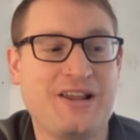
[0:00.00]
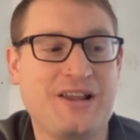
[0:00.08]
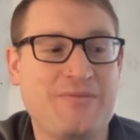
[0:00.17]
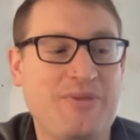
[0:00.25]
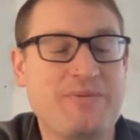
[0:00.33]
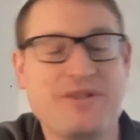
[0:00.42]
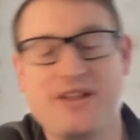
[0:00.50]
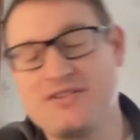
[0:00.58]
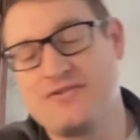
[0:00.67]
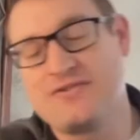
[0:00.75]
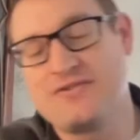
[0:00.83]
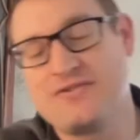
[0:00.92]
maybe
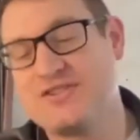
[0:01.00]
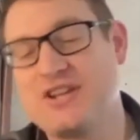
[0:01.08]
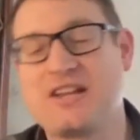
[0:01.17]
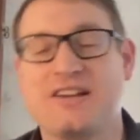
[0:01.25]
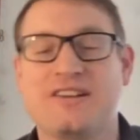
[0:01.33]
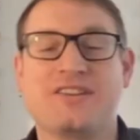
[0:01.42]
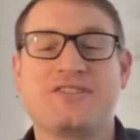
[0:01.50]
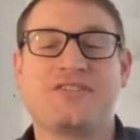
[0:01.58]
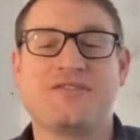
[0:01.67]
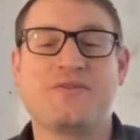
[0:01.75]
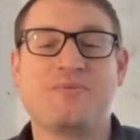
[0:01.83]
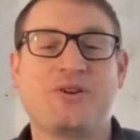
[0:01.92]
that's for the second edition
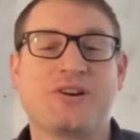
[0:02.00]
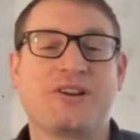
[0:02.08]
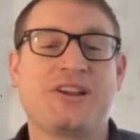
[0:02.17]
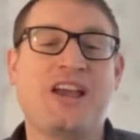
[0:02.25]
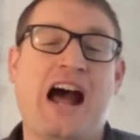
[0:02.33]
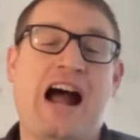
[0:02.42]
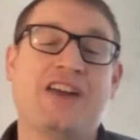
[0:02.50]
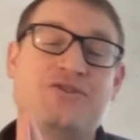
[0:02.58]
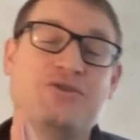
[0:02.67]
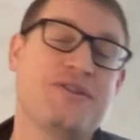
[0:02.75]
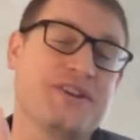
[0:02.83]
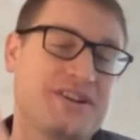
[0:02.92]
of the book. I
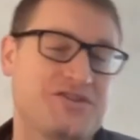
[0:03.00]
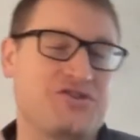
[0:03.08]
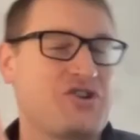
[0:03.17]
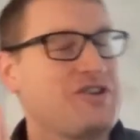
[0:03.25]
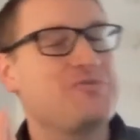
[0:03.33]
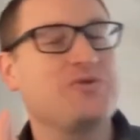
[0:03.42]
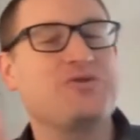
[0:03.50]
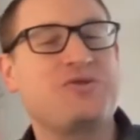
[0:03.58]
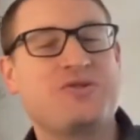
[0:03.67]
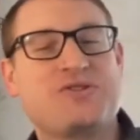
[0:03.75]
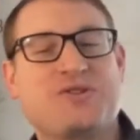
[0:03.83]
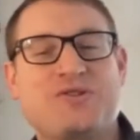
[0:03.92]
do think it's trainable
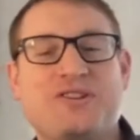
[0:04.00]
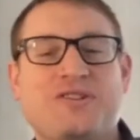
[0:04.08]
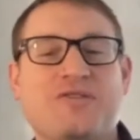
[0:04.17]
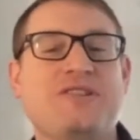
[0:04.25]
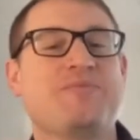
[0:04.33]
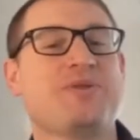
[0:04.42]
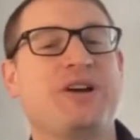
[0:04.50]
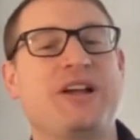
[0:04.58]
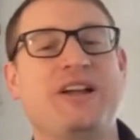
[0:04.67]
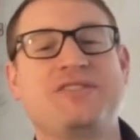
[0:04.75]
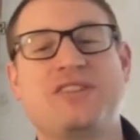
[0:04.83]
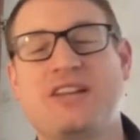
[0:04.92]
to a certain degree,
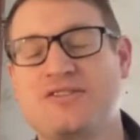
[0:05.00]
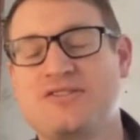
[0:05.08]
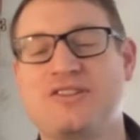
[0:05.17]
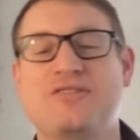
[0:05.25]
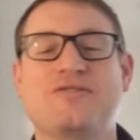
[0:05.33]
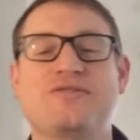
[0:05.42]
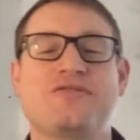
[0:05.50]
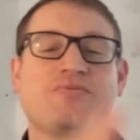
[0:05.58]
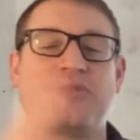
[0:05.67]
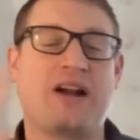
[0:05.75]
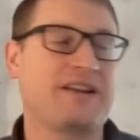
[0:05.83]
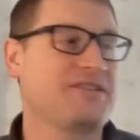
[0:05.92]
but it takes years of
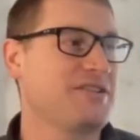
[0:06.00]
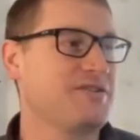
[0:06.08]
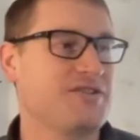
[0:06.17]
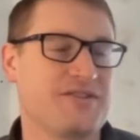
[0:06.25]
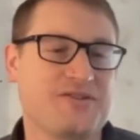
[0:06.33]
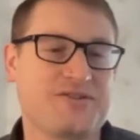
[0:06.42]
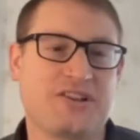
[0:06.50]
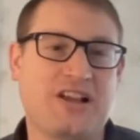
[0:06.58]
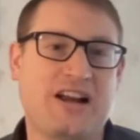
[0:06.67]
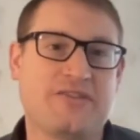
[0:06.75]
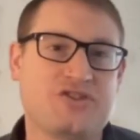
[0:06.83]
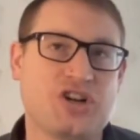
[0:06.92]
practice and there's a
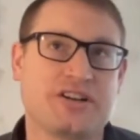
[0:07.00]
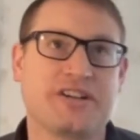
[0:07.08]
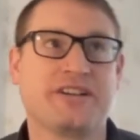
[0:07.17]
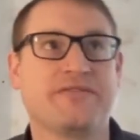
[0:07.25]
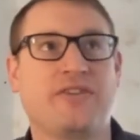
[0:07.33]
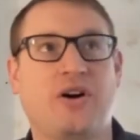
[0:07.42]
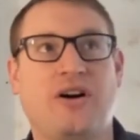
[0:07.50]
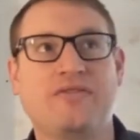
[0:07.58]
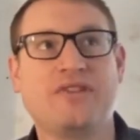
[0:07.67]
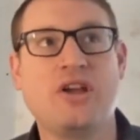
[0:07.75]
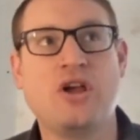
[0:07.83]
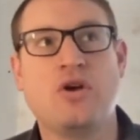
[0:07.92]
lot of chunking
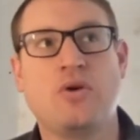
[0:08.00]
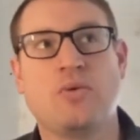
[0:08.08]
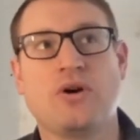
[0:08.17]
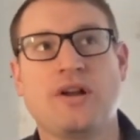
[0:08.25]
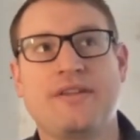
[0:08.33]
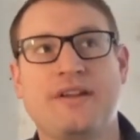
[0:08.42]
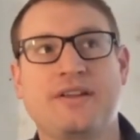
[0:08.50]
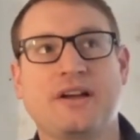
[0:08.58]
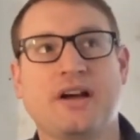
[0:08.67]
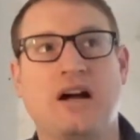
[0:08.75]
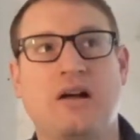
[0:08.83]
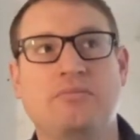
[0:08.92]
involved, where I think,
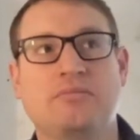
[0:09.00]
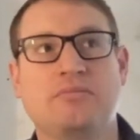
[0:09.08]
the